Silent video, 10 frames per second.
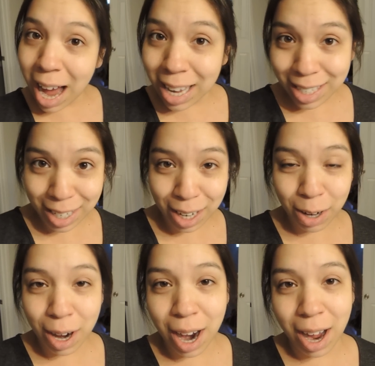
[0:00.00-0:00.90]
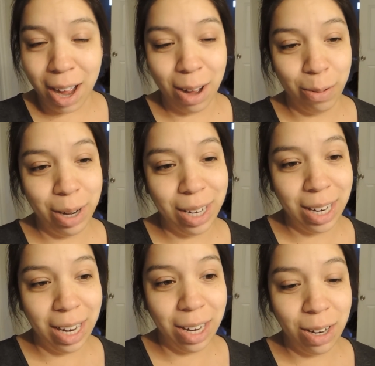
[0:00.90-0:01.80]
last year, uh, we
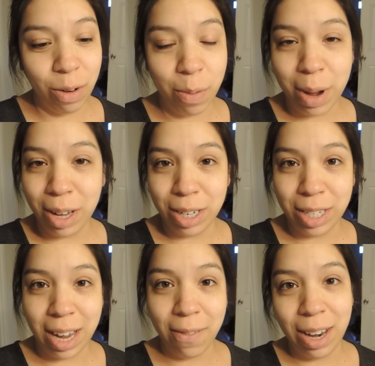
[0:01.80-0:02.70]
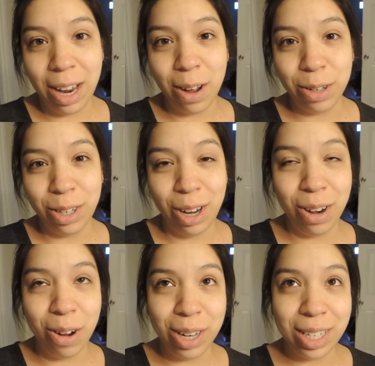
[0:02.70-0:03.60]
did do a Mother's Day video, so you
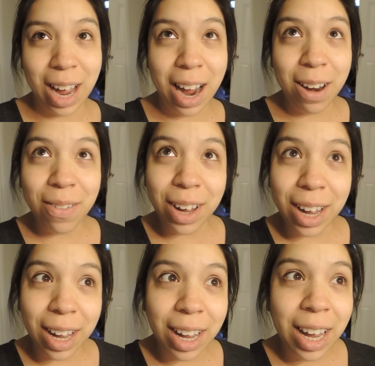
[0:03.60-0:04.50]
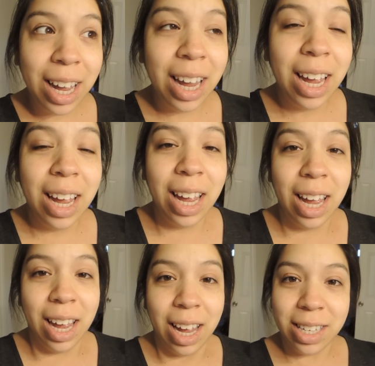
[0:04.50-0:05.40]
know it's kind of a
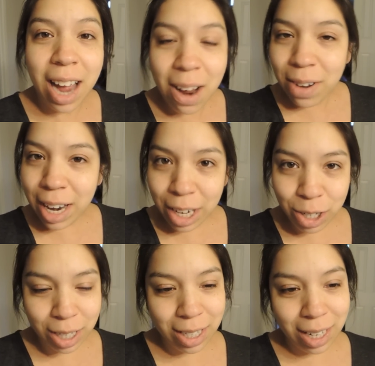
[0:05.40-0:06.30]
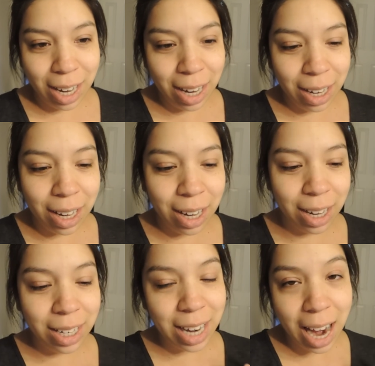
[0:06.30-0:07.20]
it's kind of an interesting
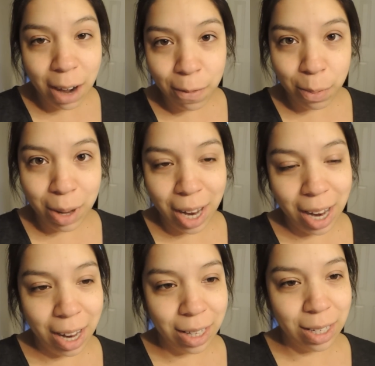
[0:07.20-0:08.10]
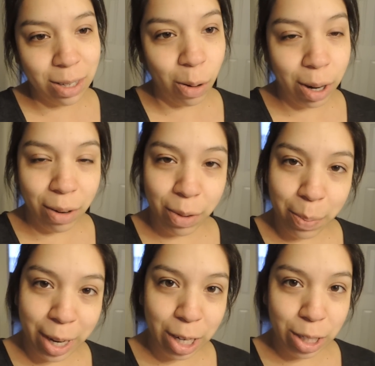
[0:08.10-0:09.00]
day for me. It's sort of a
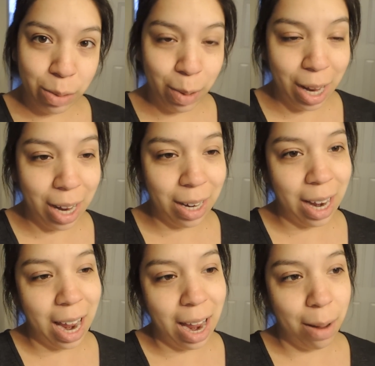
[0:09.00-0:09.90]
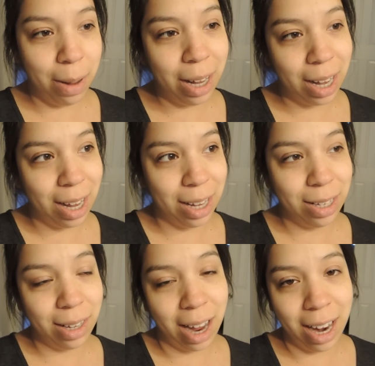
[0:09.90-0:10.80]
bittersweet day
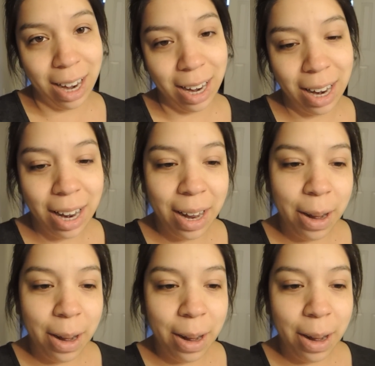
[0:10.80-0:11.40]
because I